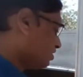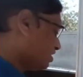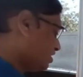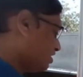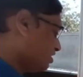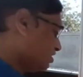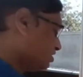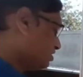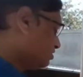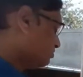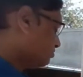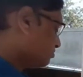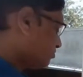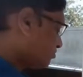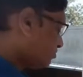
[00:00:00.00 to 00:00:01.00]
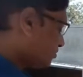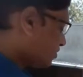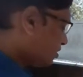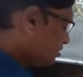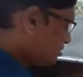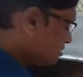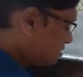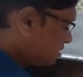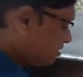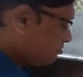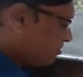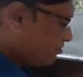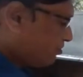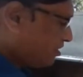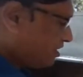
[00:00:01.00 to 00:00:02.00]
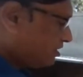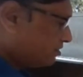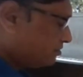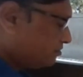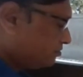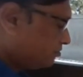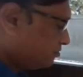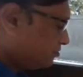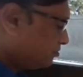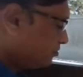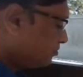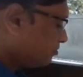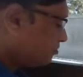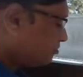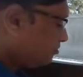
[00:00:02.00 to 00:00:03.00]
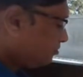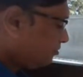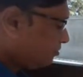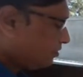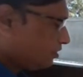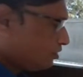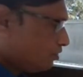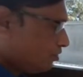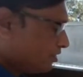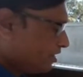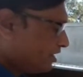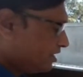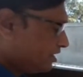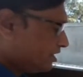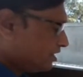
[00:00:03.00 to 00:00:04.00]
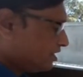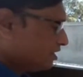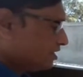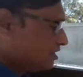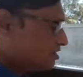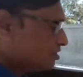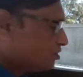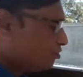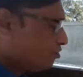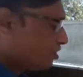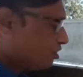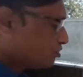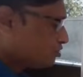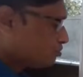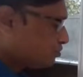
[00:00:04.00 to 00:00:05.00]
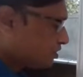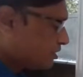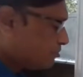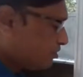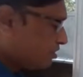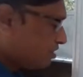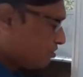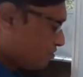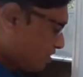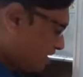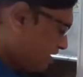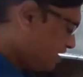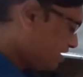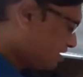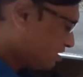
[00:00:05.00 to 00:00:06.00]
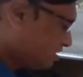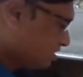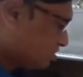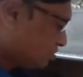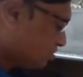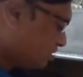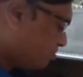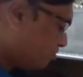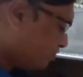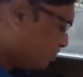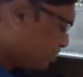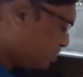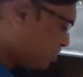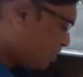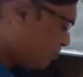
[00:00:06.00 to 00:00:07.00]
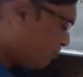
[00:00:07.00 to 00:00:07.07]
here. Sigma VA. Okay. So we have to put a mirror over here. So the position of